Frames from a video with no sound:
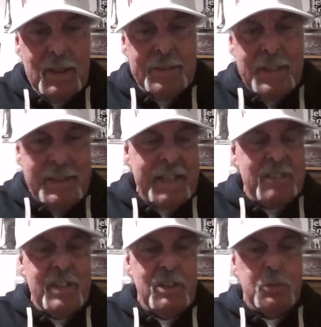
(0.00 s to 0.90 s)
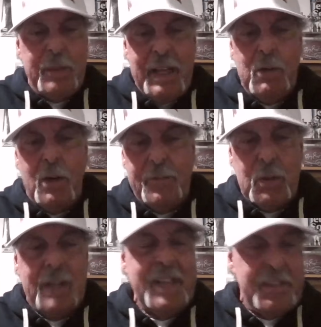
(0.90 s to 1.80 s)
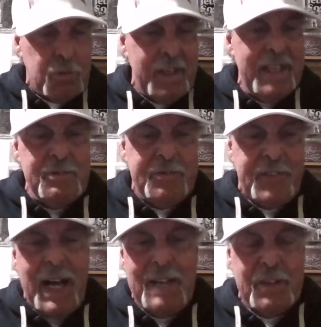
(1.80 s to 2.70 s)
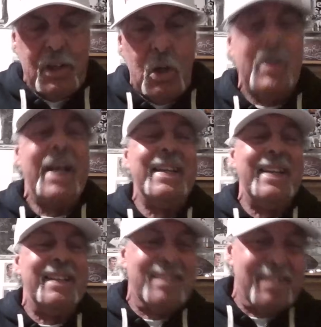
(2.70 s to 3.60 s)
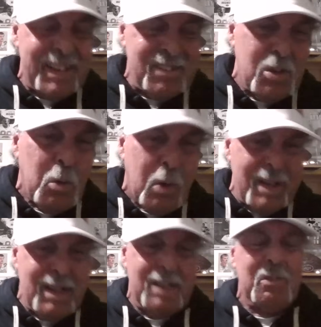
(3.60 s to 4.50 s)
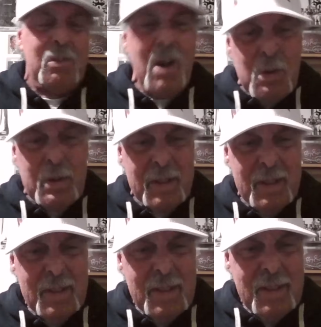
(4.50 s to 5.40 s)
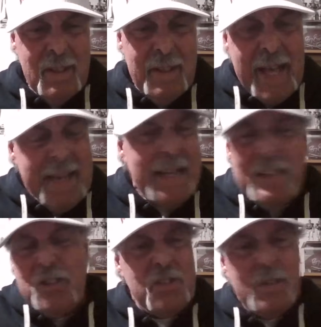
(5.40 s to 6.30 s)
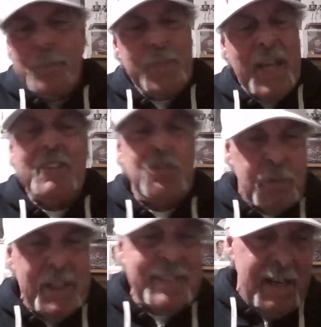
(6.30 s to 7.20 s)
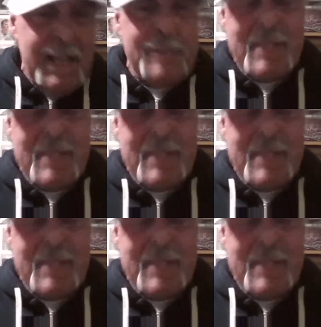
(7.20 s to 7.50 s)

The Knicks in this playoff run, they're 3-5 at home, and they're 6-1 on the road, and 3 times